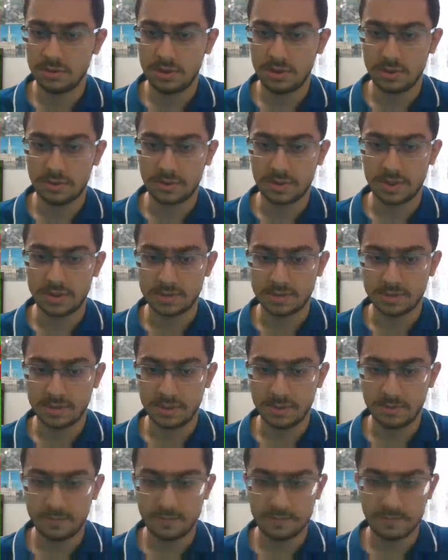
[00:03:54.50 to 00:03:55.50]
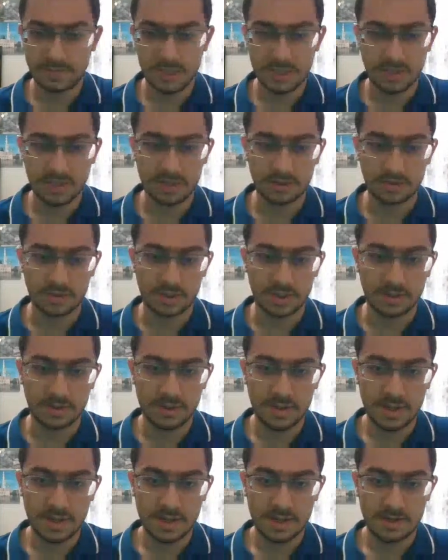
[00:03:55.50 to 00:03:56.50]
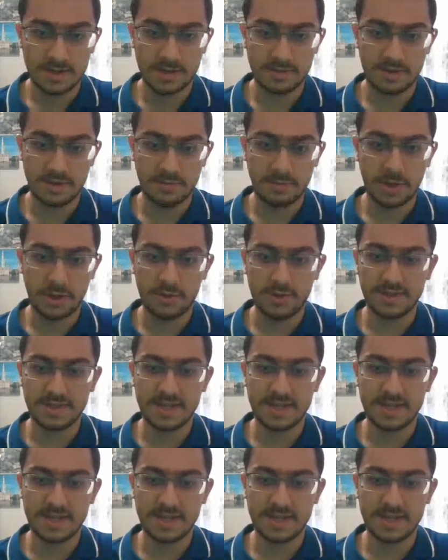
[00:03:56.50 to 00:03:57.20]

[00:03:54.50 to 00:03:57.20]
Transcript: Okay, so let me, okay. Now the opponent